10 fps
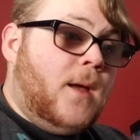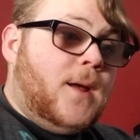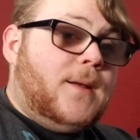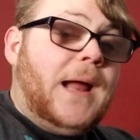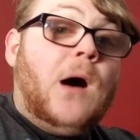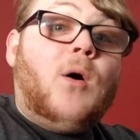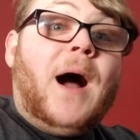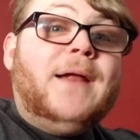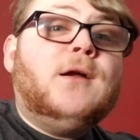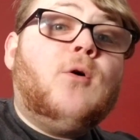Now,
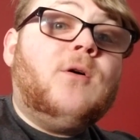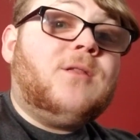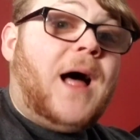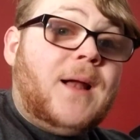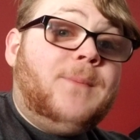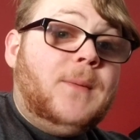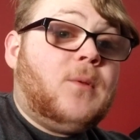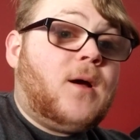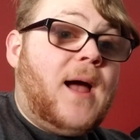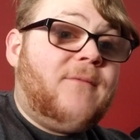I know a lot of people
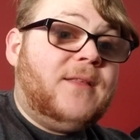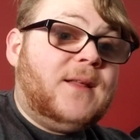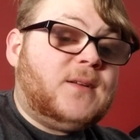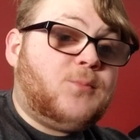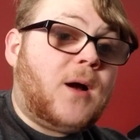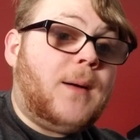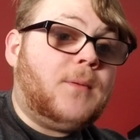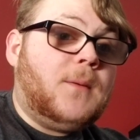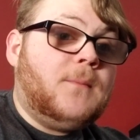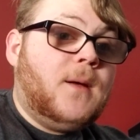are having this
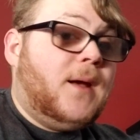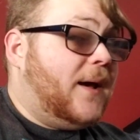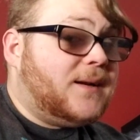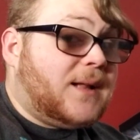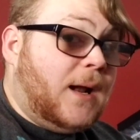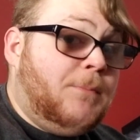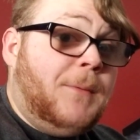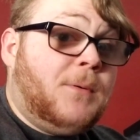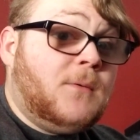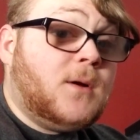problem, and a lot of
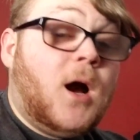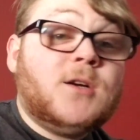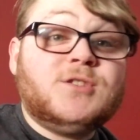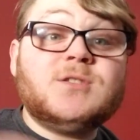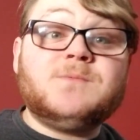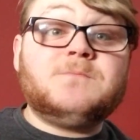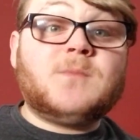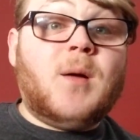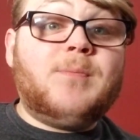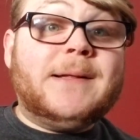people are just
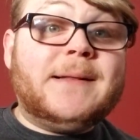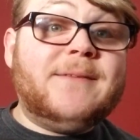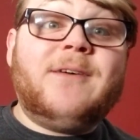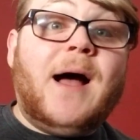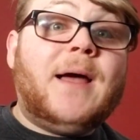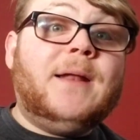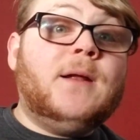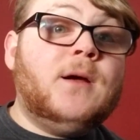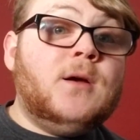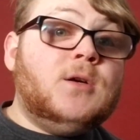completely fine.
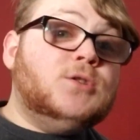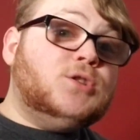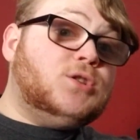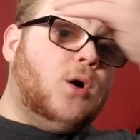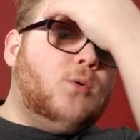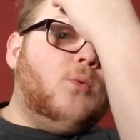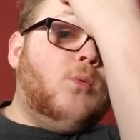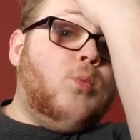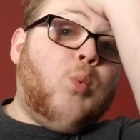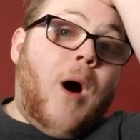So
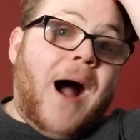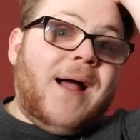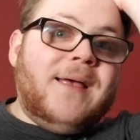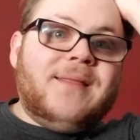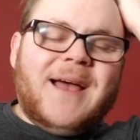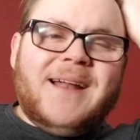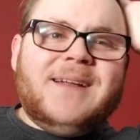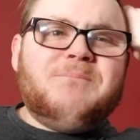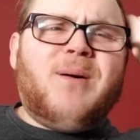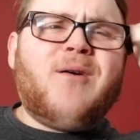why
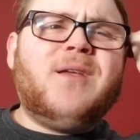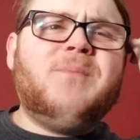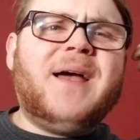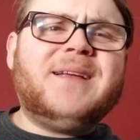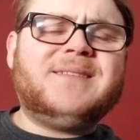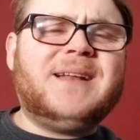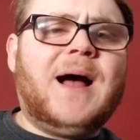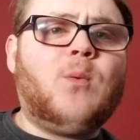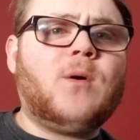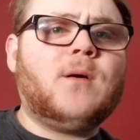that Pokebank is
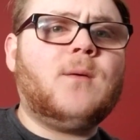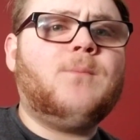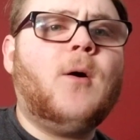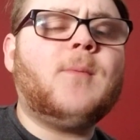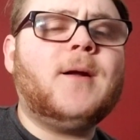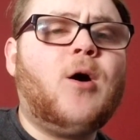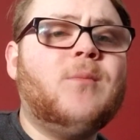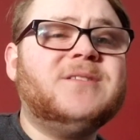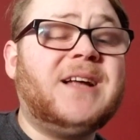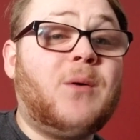not or Pokemon
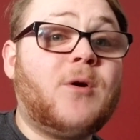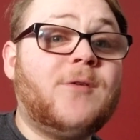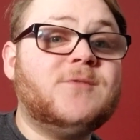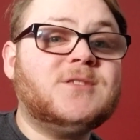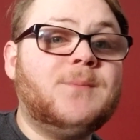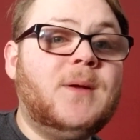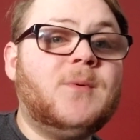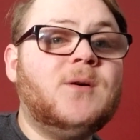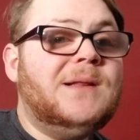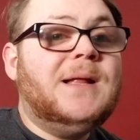Home is not working for some
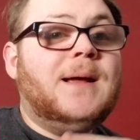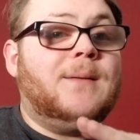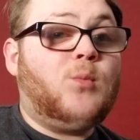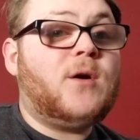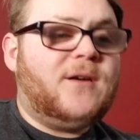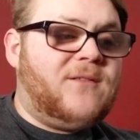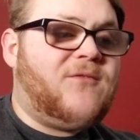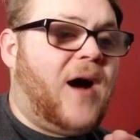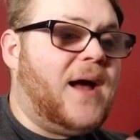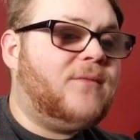people and working
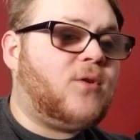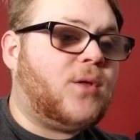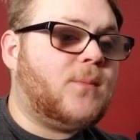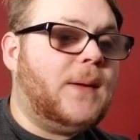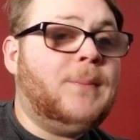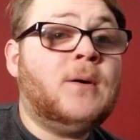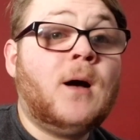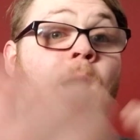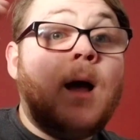fine for other people